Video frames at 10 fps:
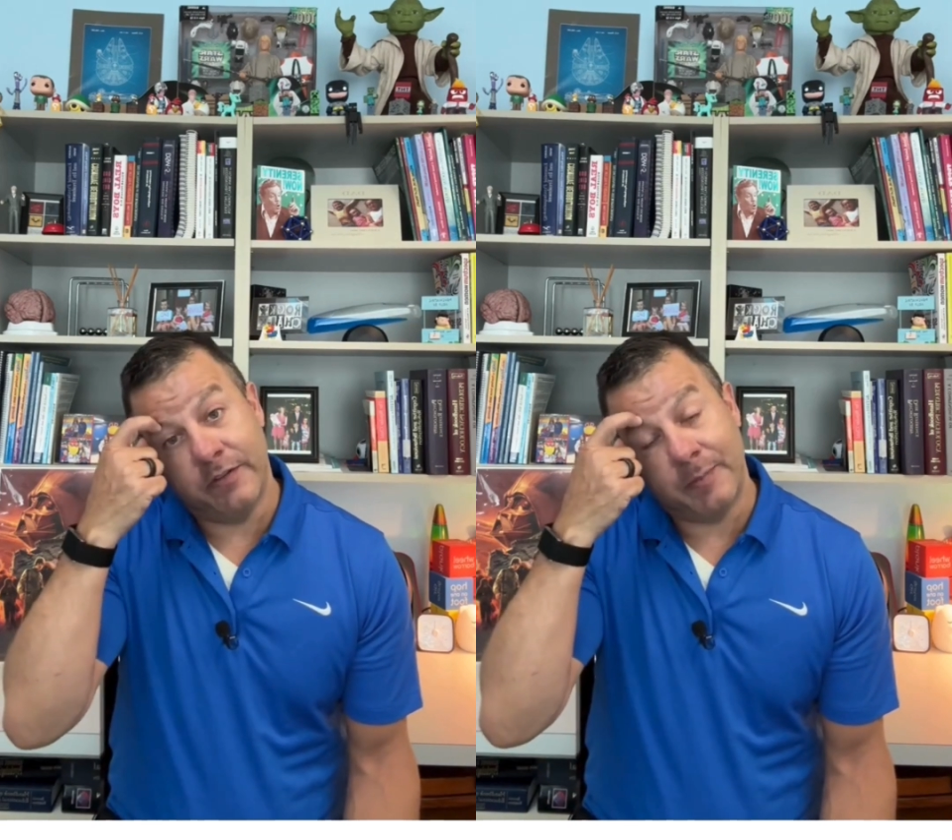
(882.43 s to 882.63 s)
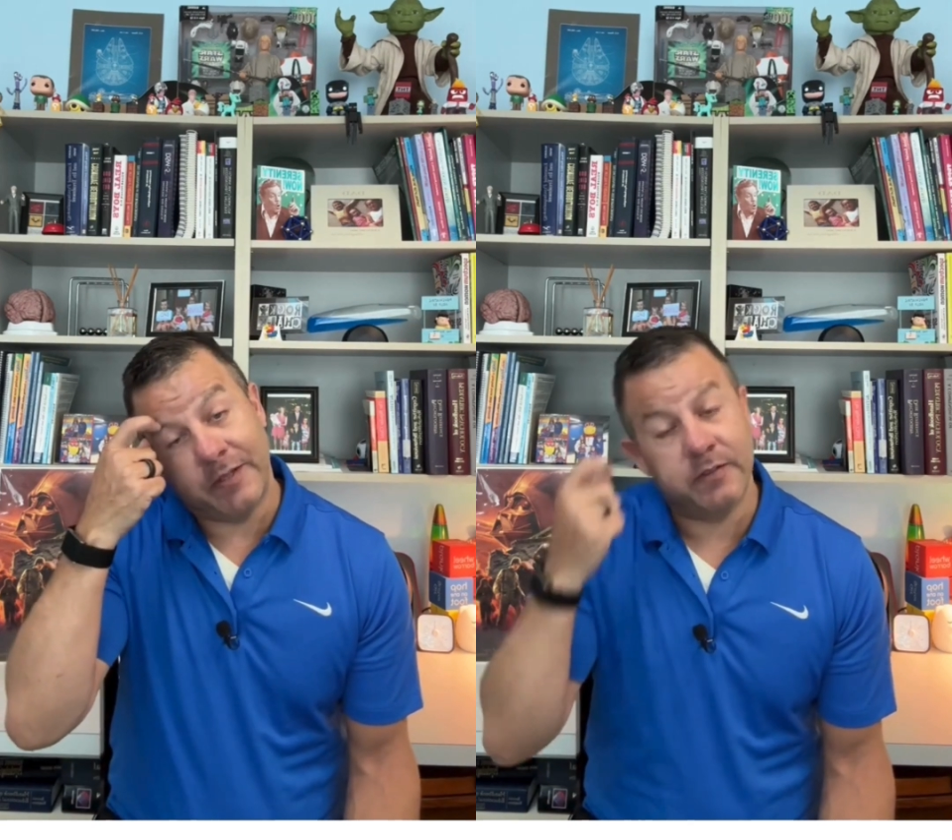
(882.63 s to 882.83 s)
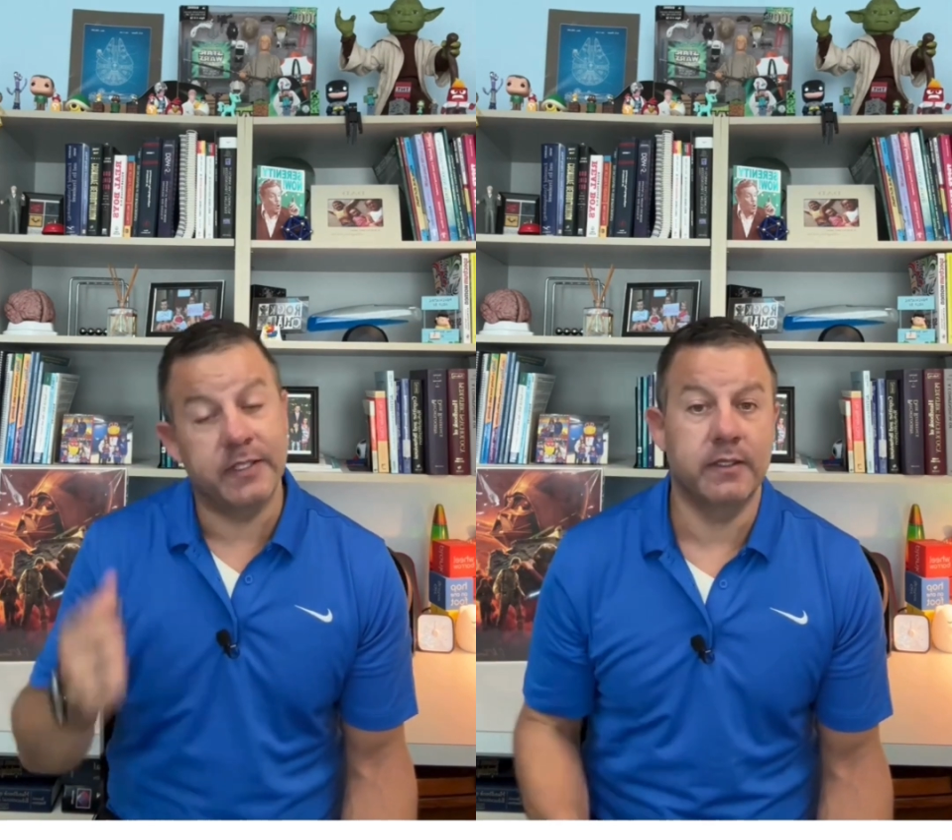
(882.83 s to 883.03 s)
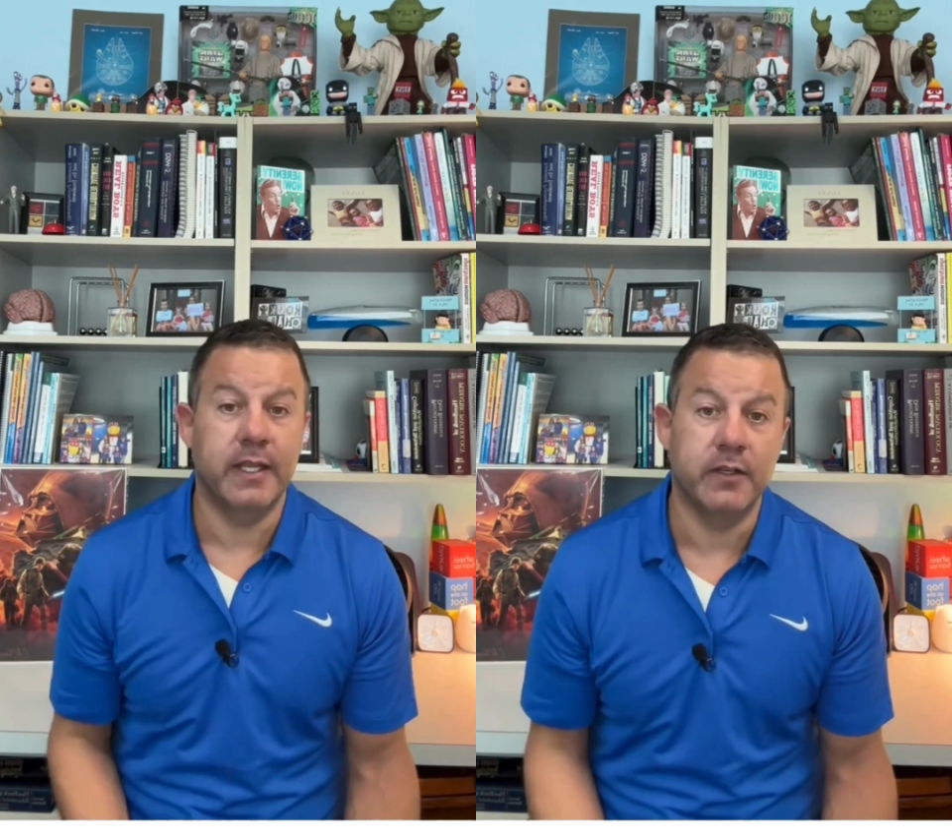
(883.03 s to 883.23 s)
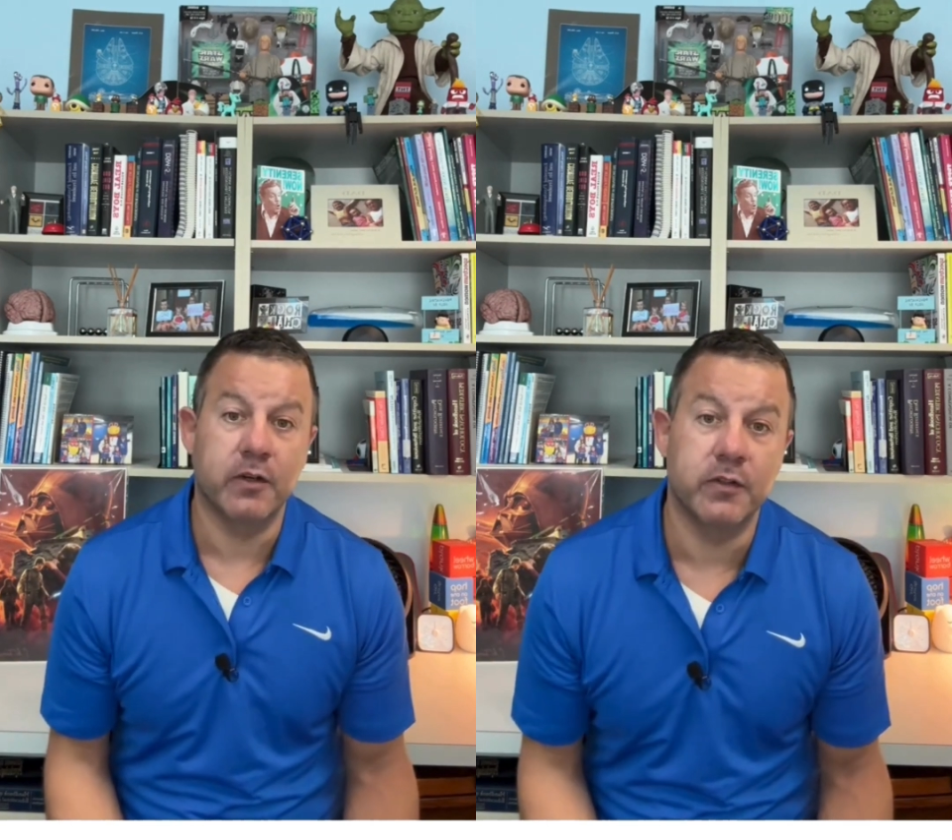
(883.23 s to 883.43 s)
especially in
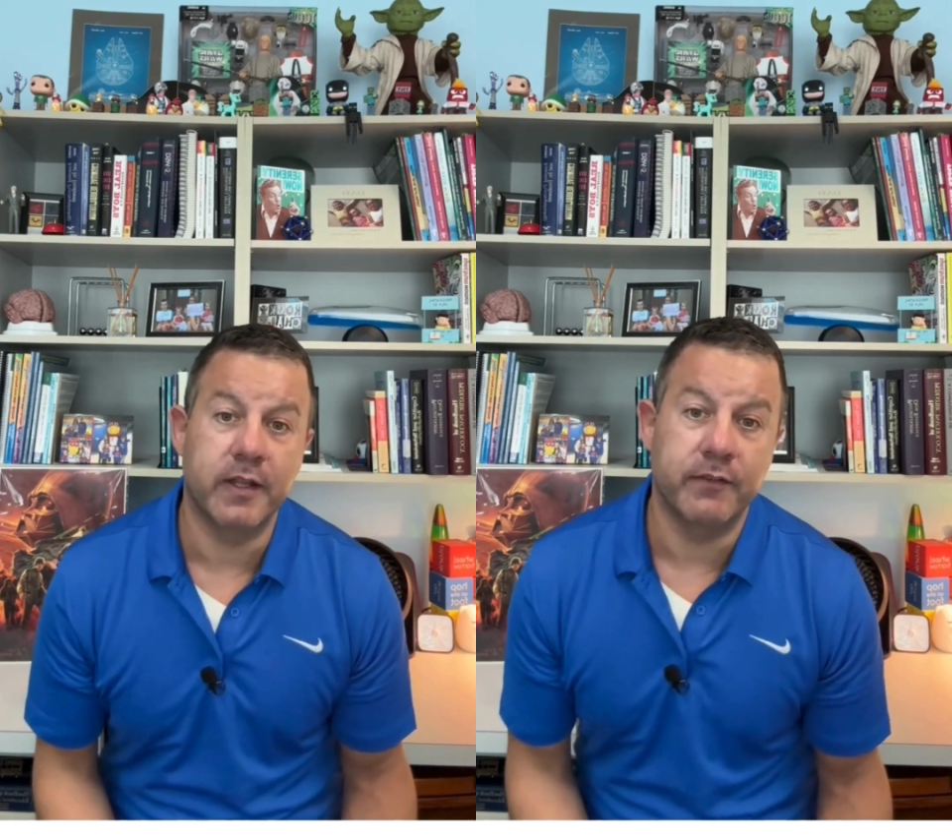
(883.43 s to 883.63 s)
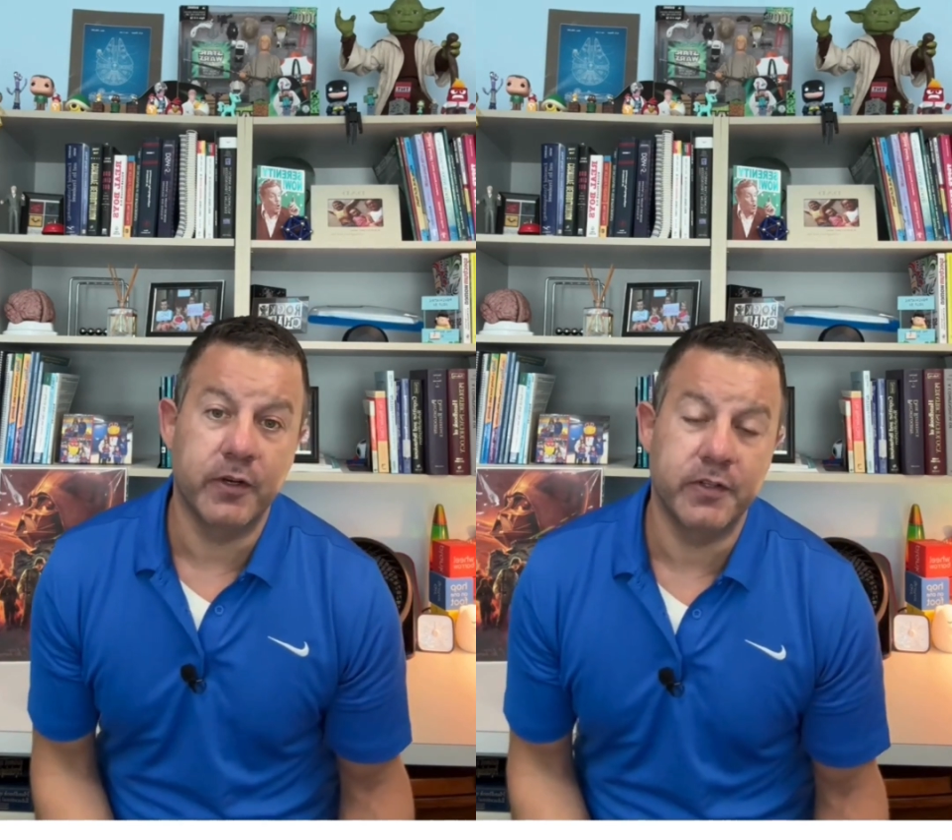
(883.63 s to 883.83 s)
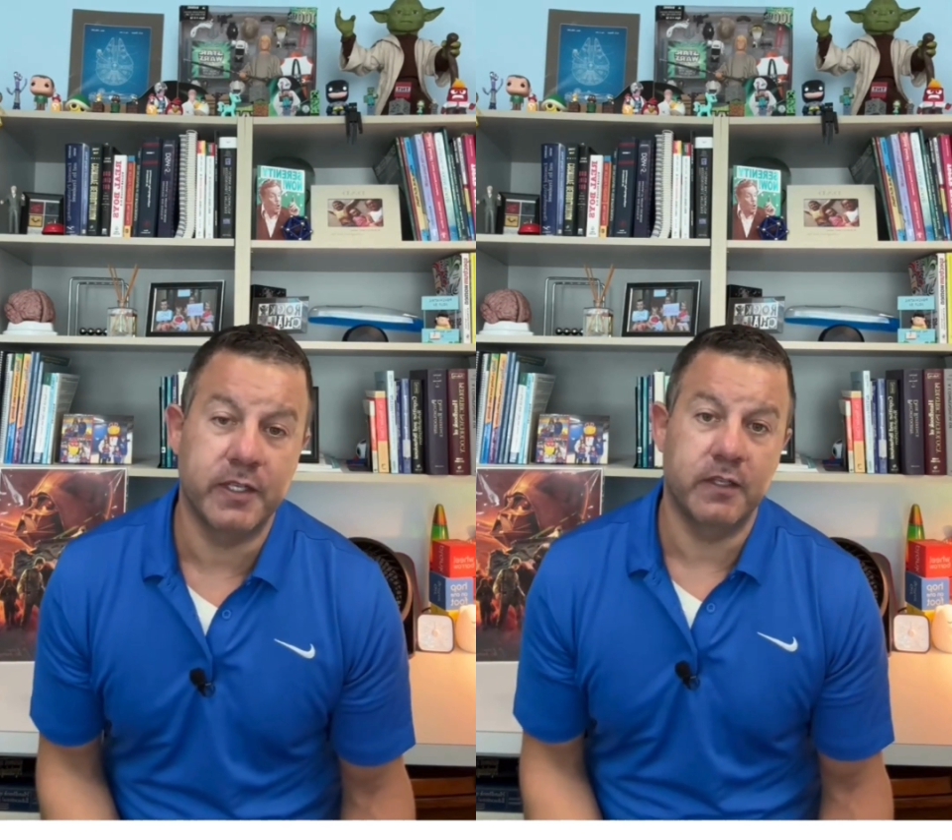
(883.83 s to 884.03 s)
neurodivergent